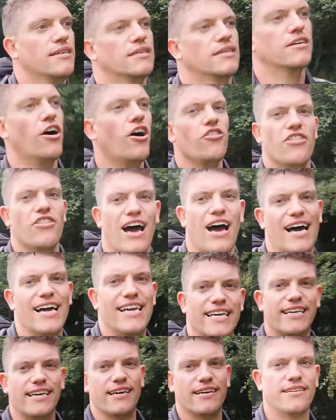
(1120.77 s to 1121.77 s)
on the
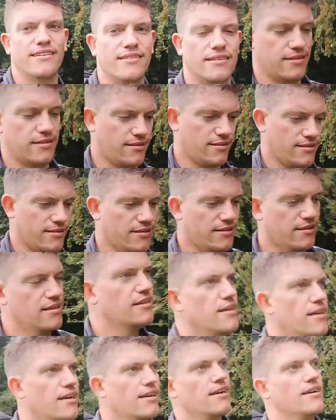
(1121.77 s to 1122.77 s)
hike
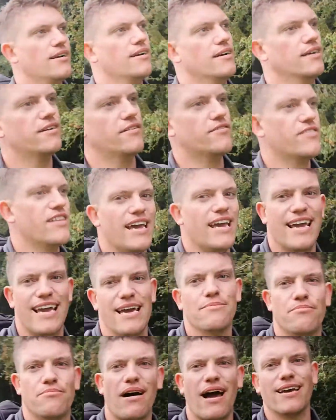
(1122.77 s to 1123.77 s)
of the
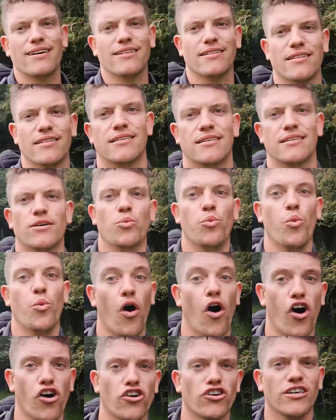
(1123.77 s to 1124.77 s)
8-mile
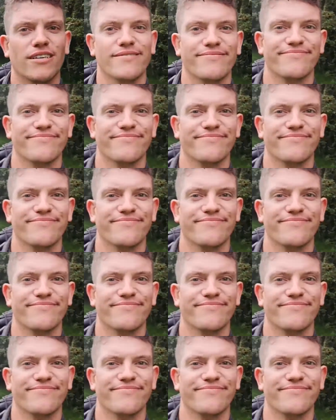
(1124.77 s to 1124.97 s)
walk.